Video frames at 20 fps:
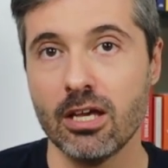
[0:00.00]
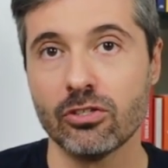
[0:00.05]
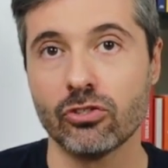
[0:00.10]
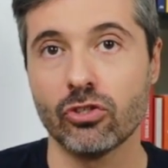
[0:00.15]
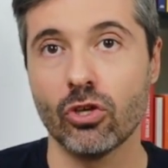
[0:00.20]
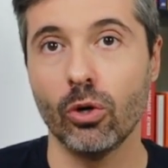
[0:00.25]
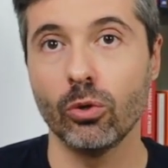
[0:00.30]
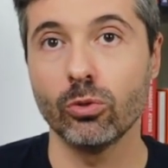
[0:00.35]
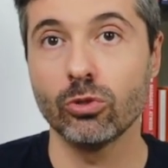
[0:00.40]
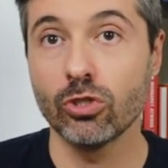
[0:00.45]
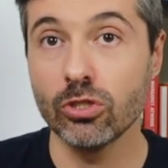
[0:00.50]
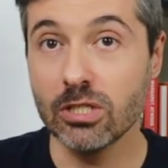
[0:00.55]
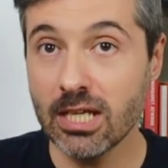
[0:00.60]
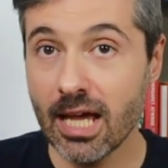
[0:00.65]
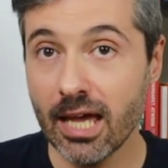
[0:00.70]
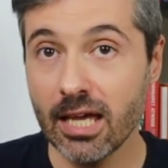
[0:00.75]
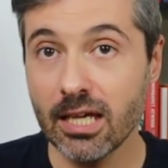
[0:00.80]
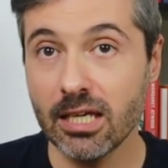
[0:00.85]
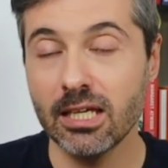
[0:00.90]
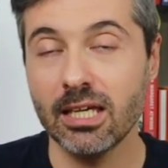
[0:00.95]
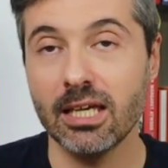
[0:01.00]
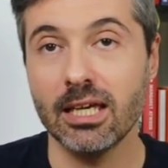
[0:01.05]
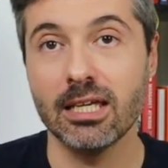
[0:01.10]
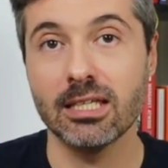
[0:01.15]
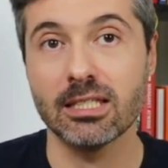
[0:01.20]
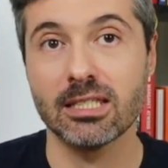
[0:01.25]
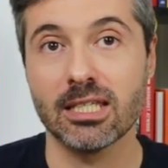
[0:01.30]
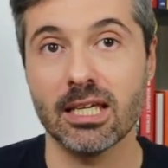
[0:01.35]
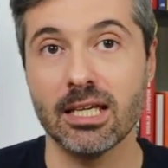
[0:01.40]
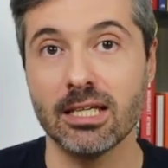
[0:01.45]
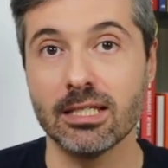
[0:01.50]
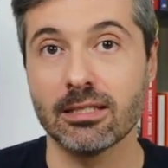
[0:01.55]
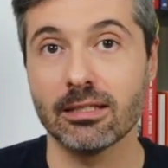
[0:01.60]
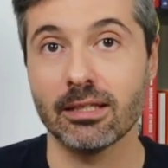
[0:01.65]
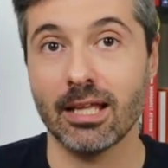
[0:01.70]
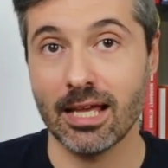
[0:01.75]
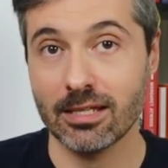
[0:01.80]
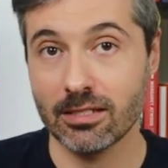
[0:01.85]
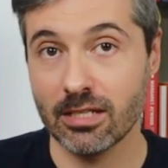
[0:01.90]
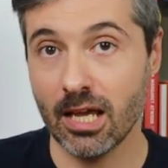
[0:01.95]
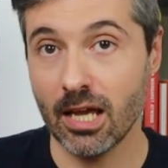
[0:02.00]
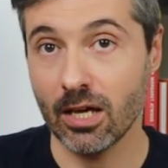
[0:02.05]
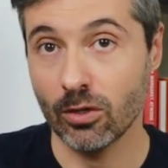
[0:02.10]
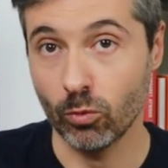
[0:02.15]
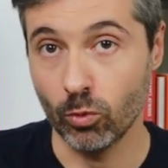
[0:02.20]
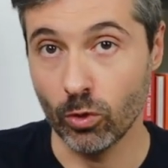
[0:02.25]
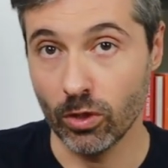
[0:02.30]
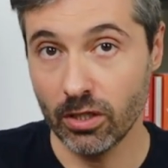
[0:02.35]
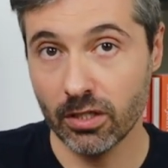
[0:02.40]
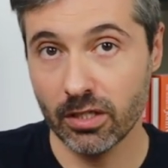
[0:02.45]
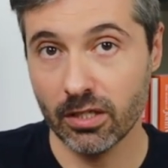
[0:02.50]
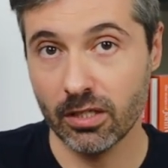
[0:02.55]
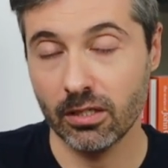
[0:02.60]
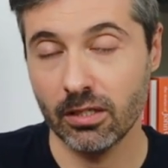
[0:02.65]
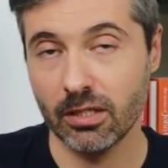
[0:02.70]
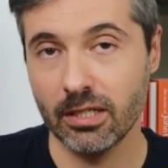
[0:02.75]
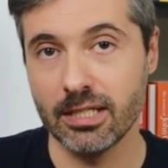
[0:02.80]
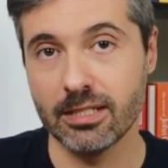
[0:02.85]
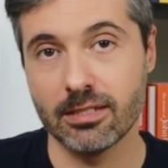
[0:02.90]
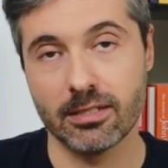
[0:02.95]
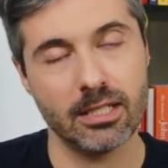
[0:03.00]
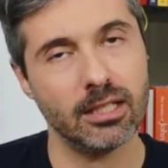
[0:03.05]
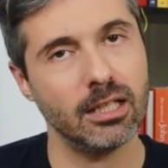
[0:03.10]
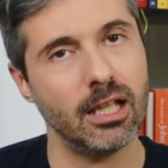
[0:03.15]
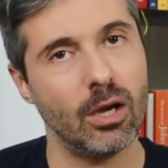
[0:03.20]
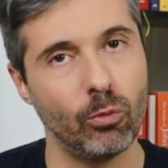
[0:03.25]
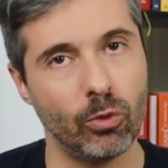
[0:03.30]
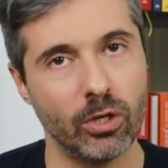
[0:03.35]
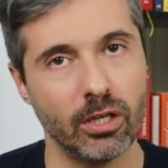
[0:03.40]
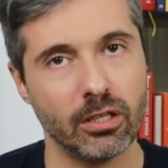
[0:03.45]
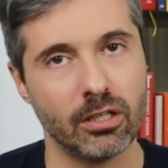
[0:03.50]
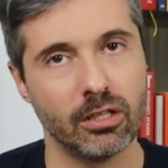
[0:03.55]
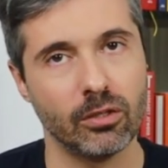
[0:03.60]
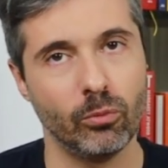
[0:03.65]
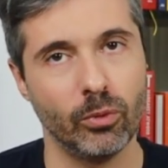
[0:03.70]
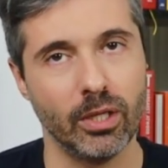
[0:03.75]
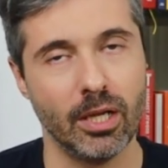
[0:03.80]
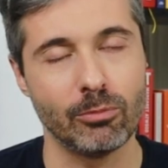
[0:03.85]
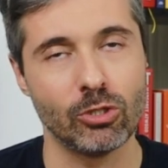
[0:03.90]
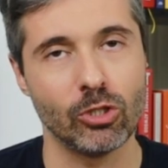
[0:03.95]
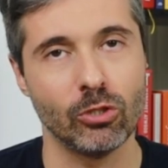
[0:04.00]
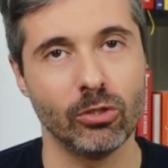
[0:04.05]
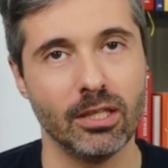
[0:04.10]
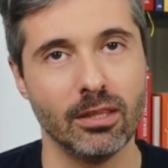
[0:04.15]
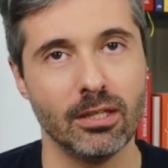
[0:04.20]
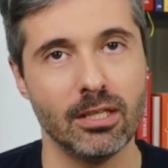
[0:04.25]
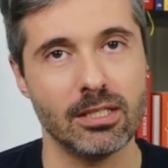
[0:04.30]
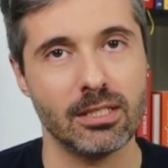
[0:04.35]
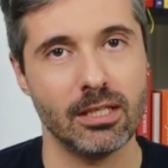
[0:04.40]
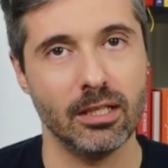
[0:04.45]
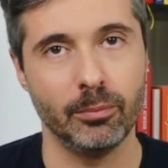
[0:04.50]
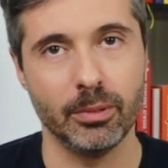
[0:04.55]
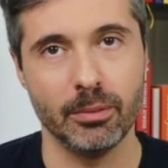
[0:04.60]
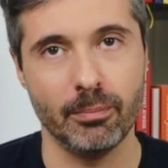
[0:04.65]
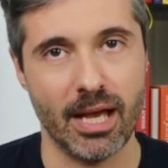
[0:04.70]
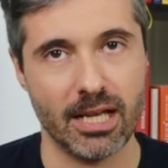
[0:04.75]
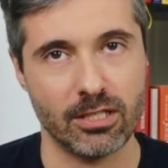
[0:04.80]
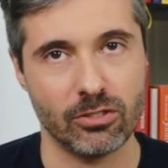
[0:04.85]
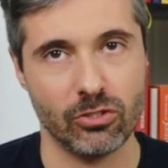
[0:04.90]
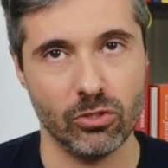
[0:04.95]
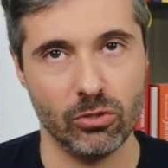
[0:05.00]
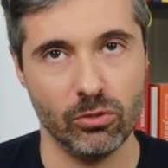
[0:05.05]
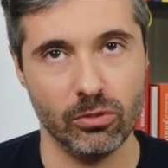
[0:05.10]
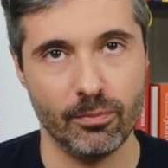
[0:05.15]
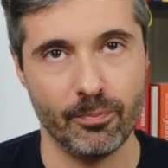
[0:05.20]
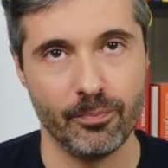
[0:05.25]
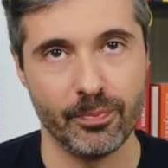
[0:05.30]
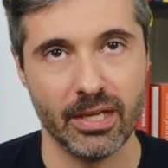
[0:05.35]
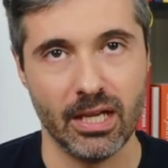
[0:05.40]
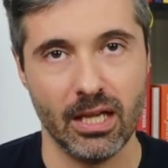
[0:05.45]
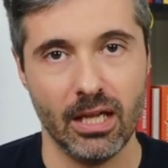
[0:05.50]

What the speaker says: So today is his last day at work. He's still at work when I'm shooting this. He'll be back soon.